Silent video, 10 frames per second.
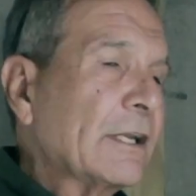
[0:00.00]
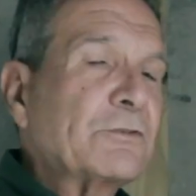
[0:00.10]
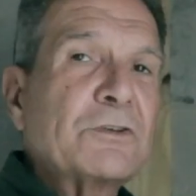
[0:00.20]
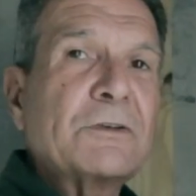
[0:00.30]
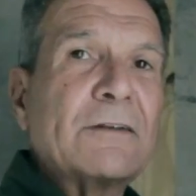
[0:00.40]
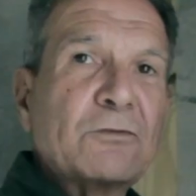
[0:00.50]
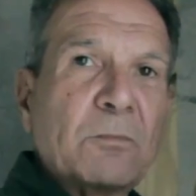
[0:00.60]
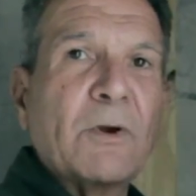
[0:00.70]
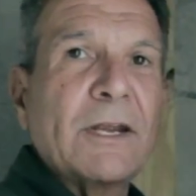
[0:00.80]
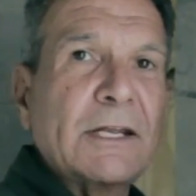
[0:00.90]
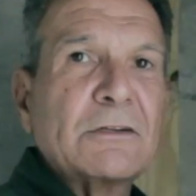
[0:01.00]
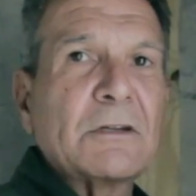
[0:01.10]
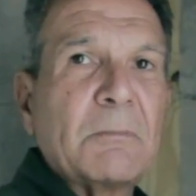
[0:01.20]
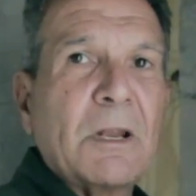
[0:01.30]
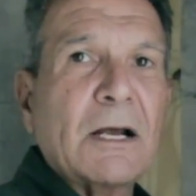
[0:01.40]
electrician has to break into
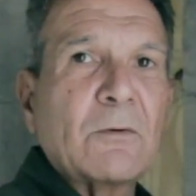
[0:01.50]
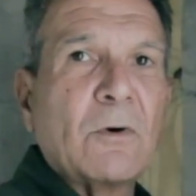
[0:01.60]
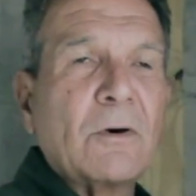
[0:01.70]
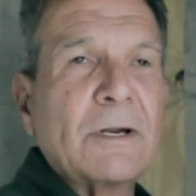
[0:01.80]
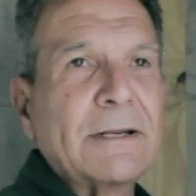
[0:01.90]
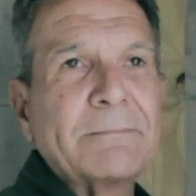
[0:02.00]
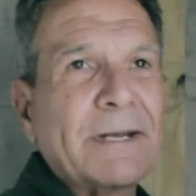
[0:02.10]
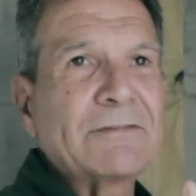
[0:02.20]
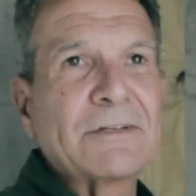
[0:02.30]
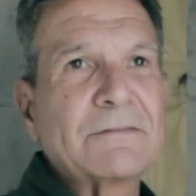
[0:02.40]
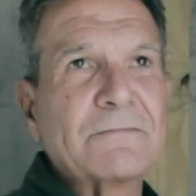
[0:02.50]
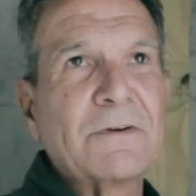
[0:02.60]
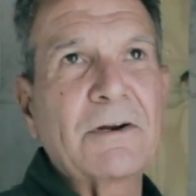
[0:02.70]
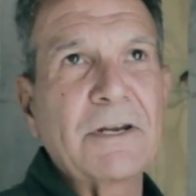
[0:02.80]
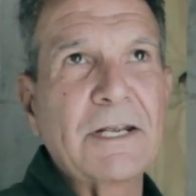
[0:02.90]
the block wall, and it makes it
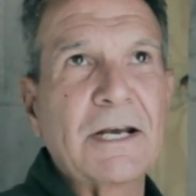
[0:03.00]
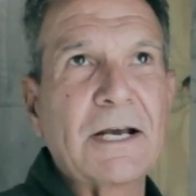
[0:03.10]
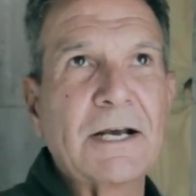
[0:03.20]
very